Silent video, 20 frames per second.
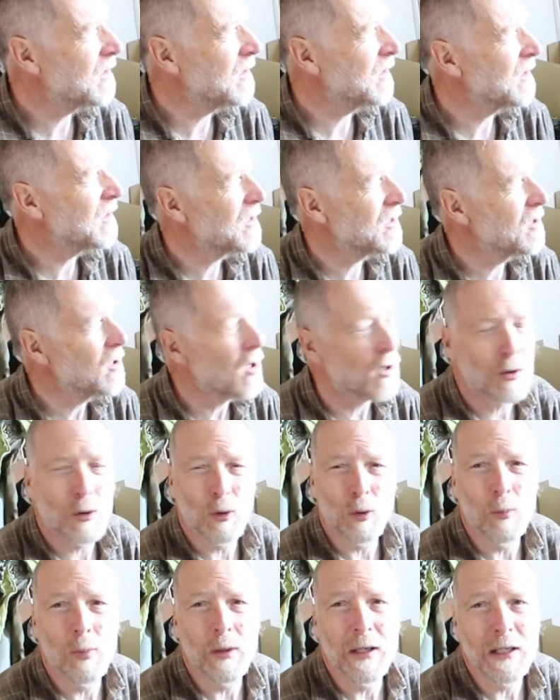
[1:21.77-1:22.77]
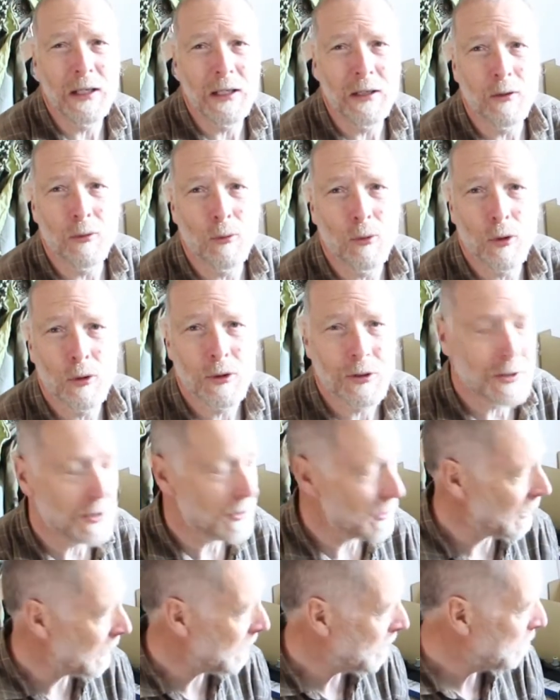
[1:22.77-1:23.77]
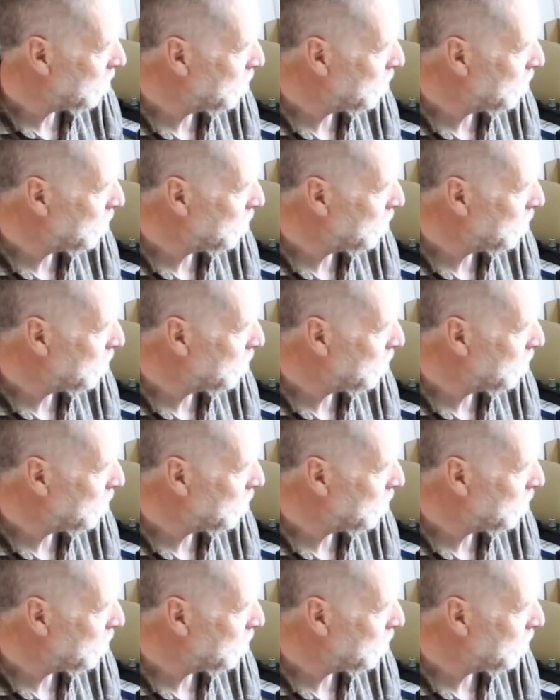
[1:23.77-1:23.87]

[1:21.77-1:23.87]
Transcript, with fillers: it's not good being in a rush is it